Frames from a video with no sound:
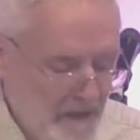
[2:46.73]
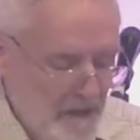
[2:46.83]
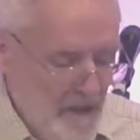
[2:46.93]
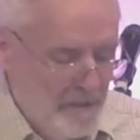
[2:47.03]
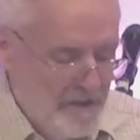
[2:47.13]

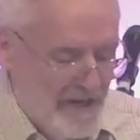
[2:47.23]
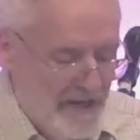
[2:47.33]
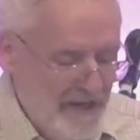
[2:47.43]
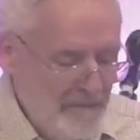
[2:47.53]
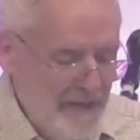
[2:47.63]
But I
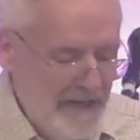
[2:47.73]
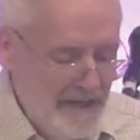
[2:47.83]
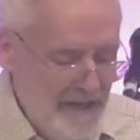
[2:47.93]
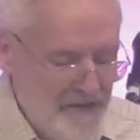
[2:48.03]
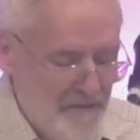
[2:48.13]
am here
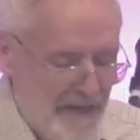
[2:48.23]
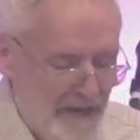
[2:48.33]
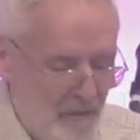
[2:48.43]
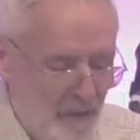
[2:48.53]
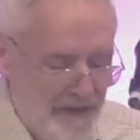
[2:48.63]
to bear
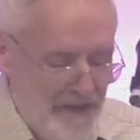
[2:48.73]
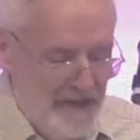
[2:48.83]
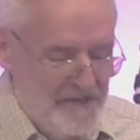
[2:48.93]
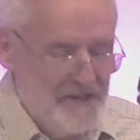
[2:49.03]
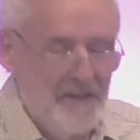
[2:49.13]
witness
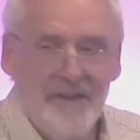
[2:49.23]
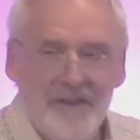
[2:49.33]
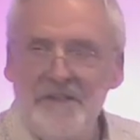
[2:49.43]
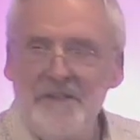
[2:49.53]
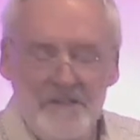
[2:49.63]
that it
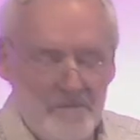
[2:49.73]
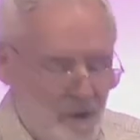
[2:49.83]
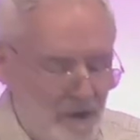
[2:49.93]
is worth